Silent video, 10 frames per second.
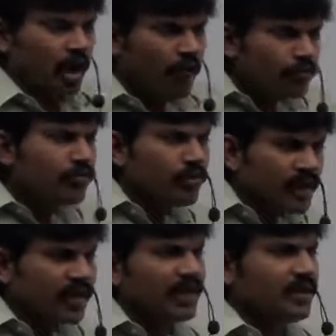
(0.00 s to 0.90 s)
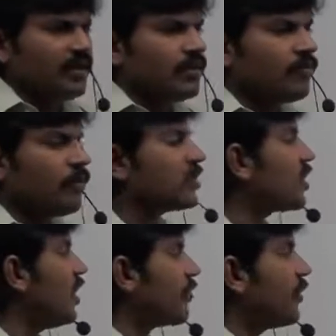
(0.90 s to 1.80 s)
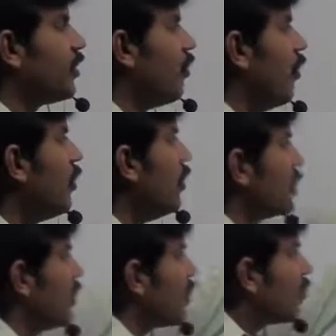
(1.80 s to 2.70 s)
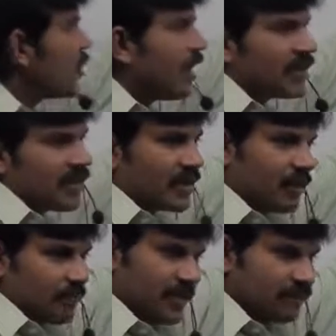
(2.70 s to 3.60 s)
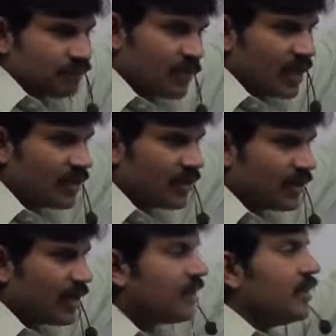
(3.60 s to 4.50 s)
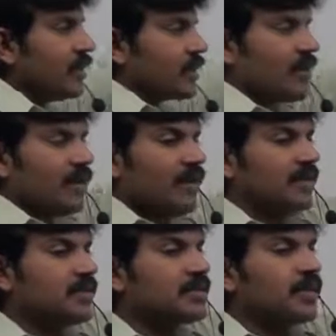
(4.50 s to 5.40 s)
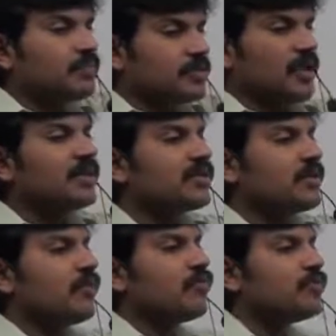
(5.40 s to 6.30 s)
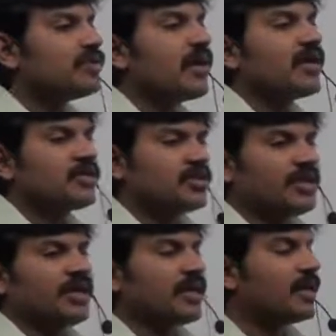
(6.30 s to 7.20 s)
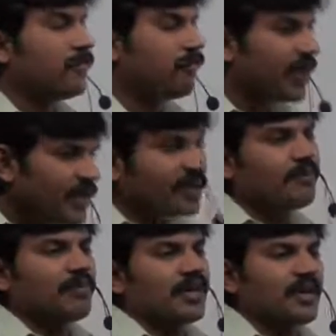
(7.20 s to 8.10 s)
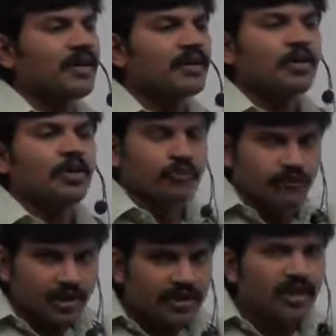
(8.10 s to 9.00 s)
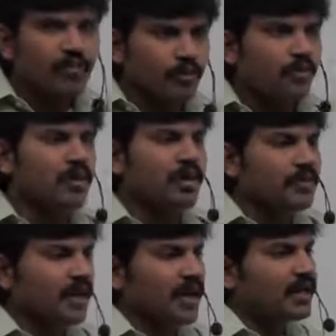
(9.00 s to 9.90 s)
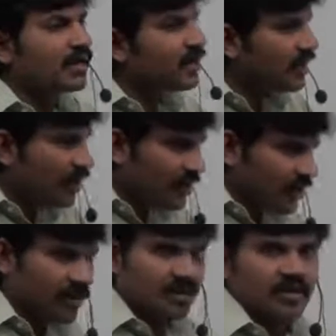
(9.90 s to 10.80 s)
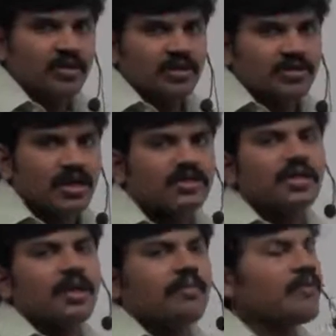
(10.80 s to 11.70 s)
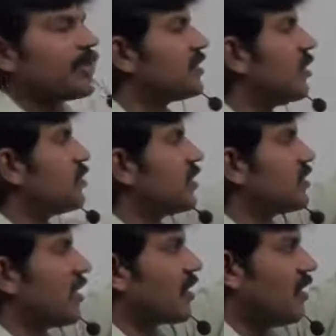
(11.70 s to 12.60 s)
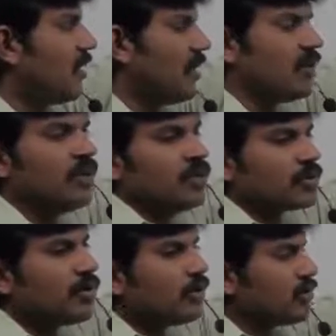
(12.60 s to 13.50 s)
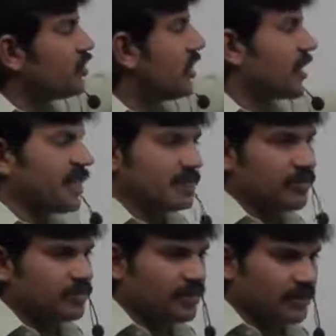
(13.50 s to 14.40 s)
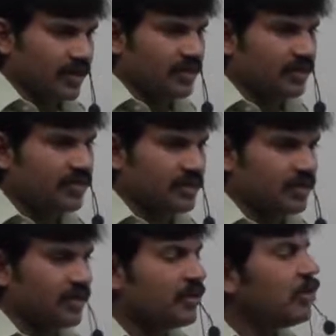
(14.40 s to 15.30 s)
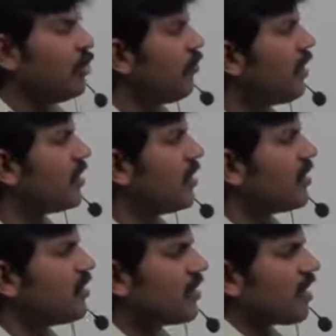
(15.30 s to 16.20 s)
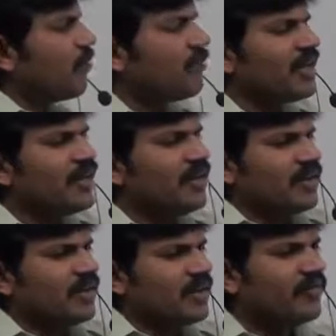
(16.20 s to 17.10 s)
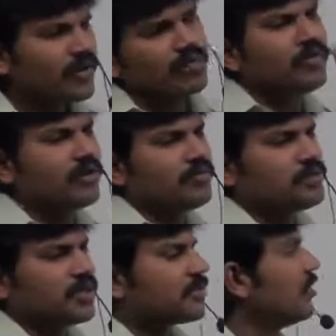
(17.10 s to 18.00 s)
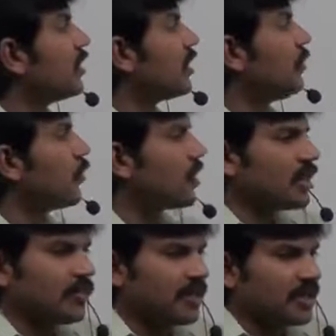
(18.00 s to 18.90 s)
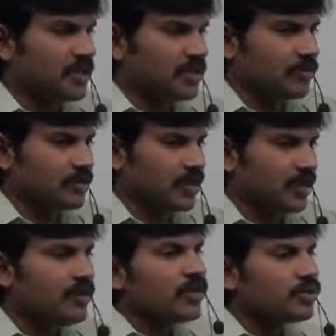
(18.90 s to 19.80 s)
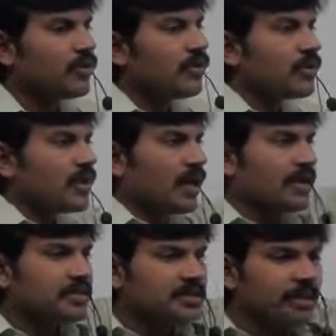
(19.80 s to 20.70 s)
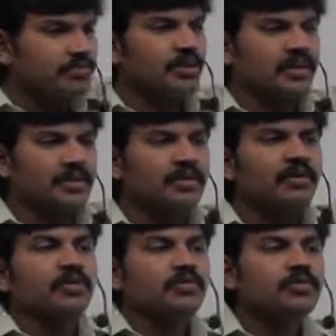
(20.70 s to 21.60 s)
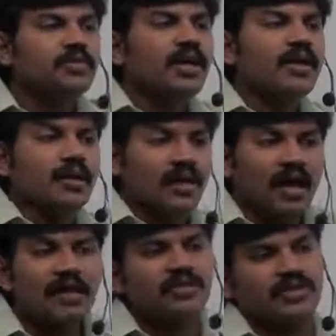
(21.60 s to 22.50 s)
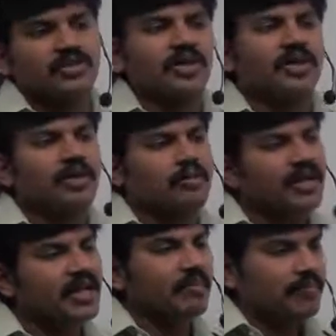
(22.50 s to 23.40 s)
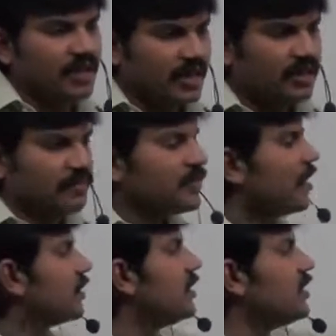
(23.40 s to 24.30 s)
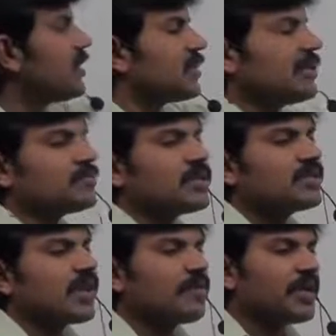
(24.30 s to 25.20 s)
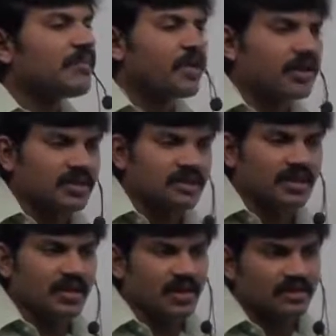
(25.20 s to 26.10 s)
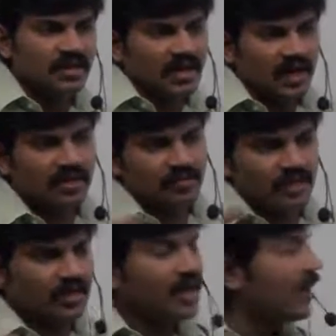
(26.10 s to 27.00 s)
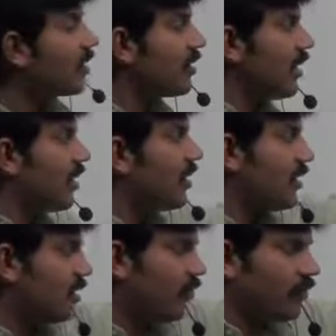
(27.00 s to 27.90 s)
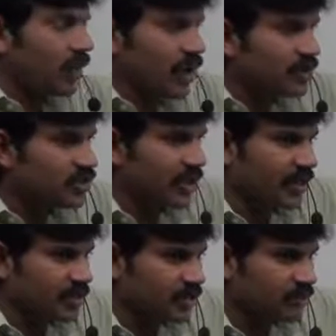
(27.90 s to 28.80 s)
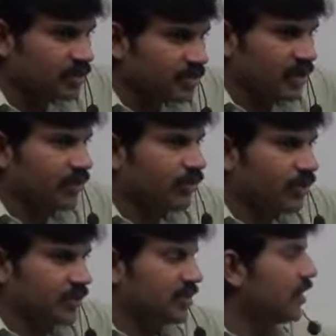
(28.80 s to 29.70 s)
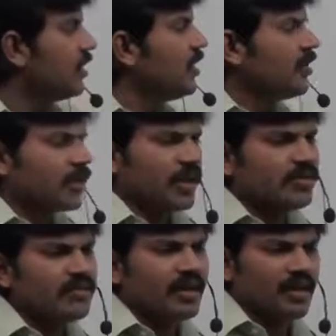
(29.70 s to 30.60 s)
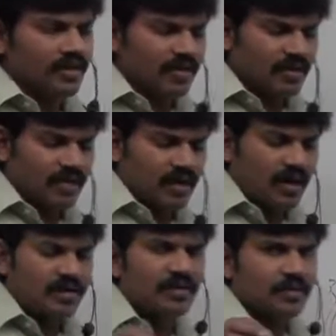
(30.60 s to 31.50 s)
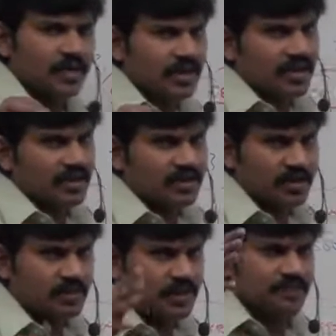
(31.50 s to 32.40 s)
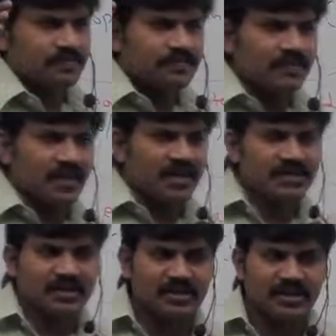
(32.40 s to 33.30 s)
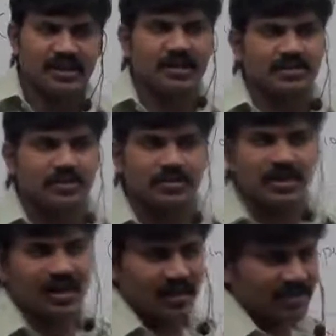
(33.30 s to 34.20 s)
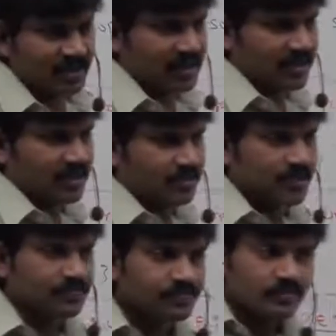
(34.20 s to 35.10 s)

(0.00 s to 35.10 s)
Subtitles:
How you can handle? First let me know, then only I can compile. Are you getting right? The exceptions which are checked by compiler, whether programmer handling or not, such type of exceptions are called, so checked exceptions, right? Okay, this but compiler never going to object about arithmetic exception, right? So the exception which are not checked by compiler, these exceptions are by default considered as arithmetic unchecked exceptions, right? Okay, this can you tell arithmetic exception, is it a checked exception or unchecked exception?